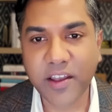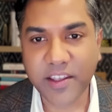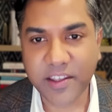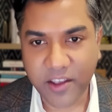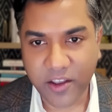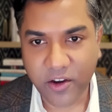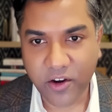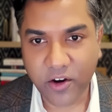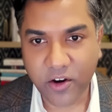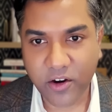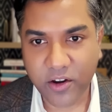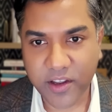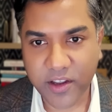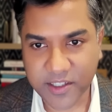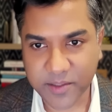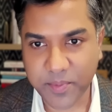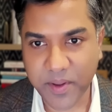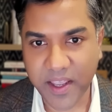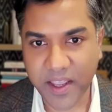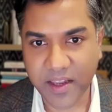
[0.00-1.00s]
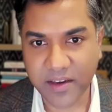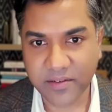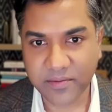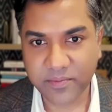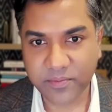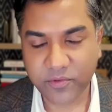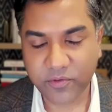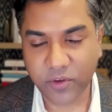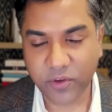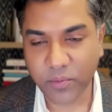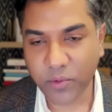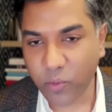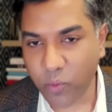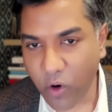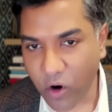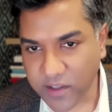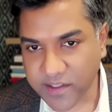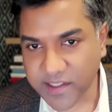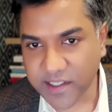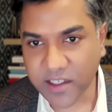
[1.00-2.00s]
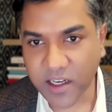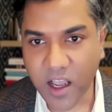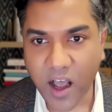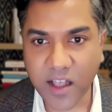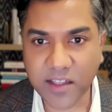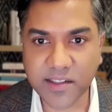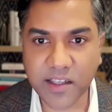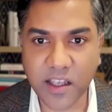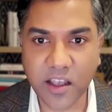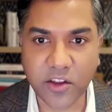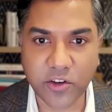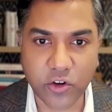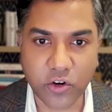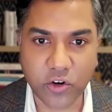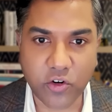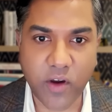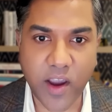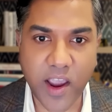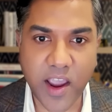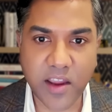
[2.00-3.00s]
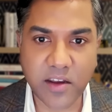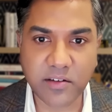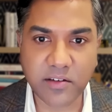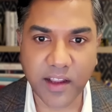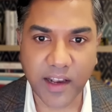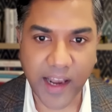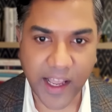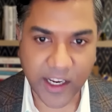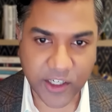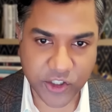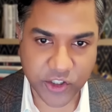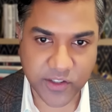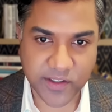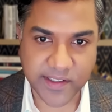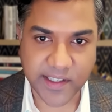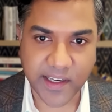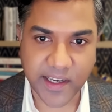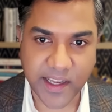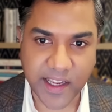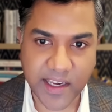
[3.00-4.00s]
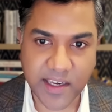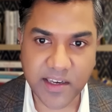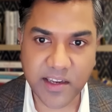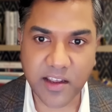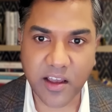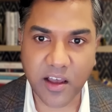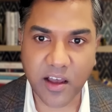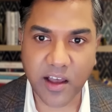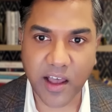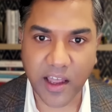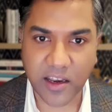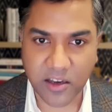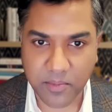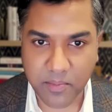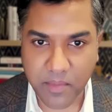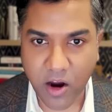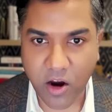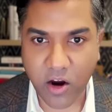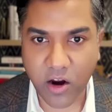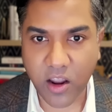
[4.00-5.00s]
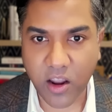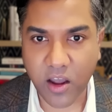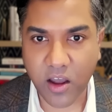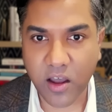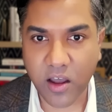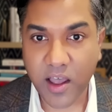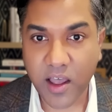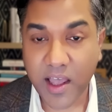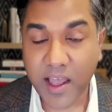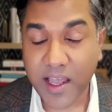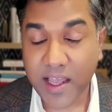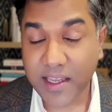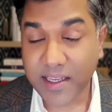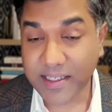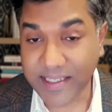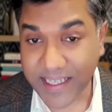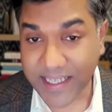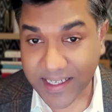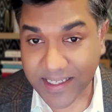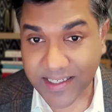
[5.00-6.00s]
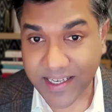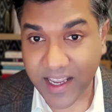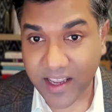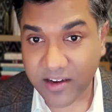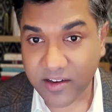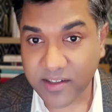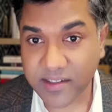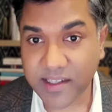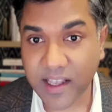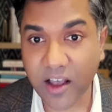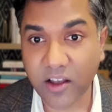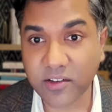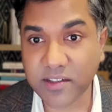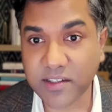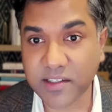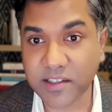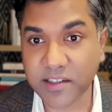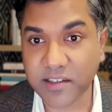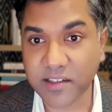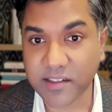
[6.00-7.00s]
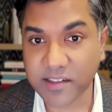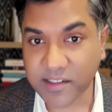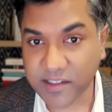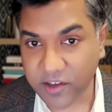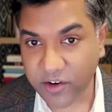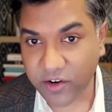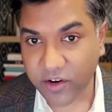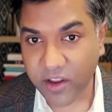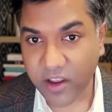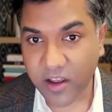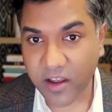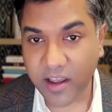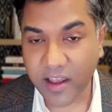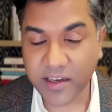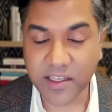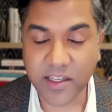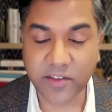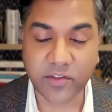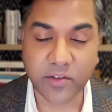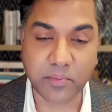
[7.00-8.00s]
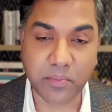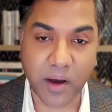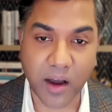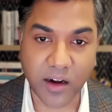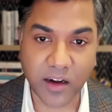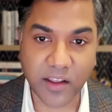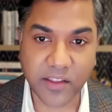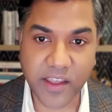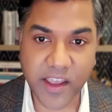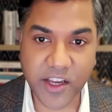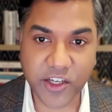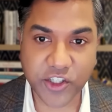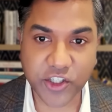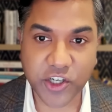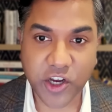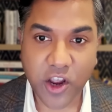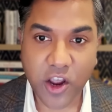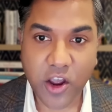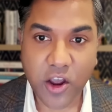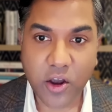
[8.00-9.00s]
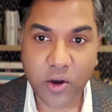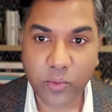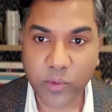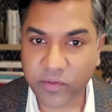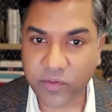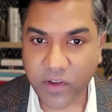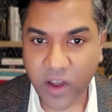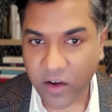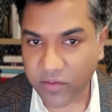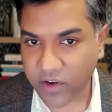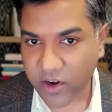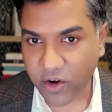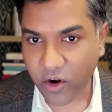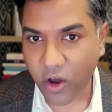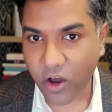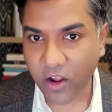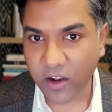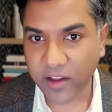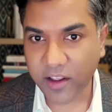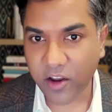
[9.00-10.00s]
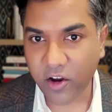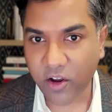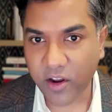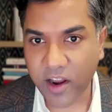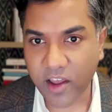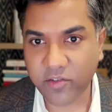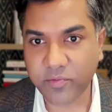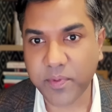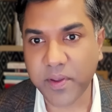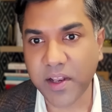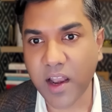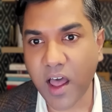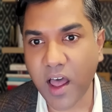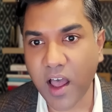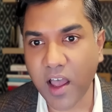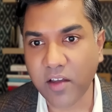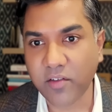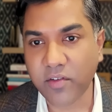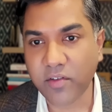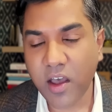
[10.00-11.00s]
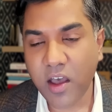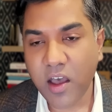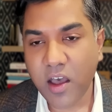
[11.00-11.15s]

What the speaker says: a year it's been. From the wars in Gaza and Ukraine, elections in India and America, dictators ousted in Syria and even Bangladesh, we've covered it all here at FP Live.